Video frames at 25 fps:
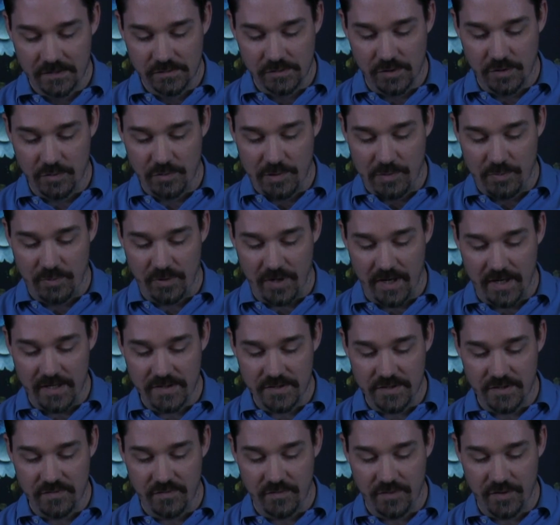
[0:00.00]
Lord, we
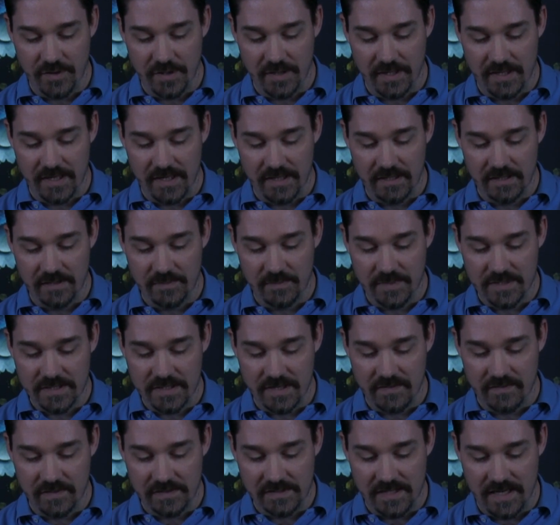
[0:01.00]
praise you, for your kingdom is
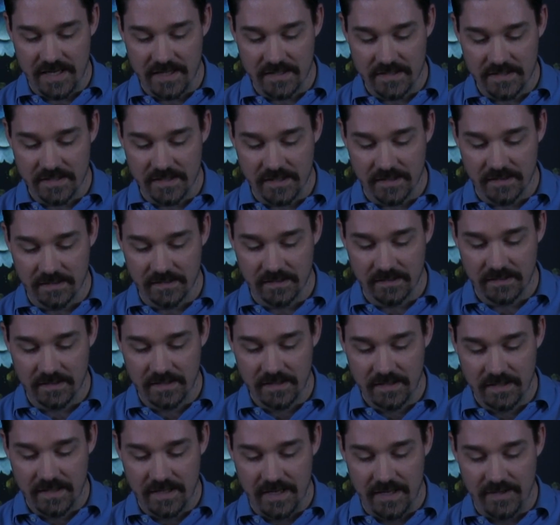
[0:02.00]
everlasting
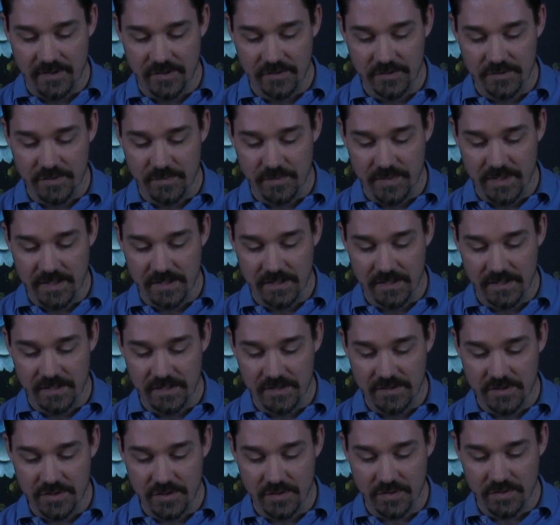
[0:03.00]
and your dominion
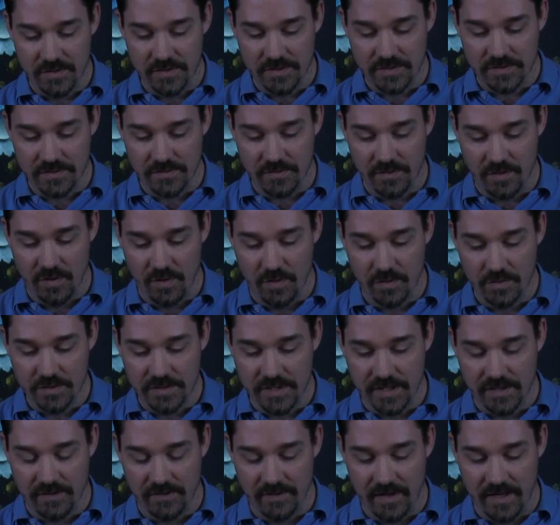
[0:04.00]
endures through all
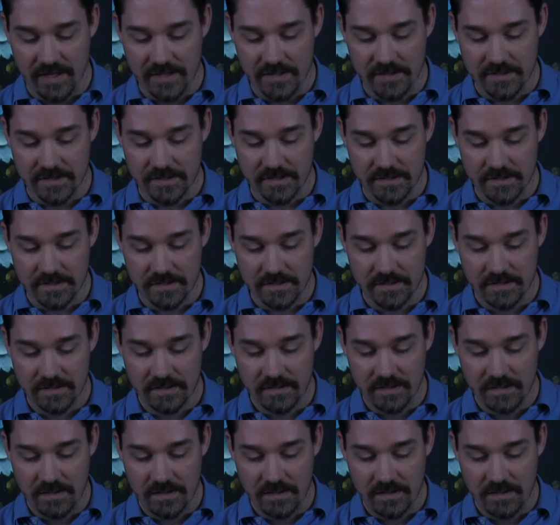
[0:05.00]
generations.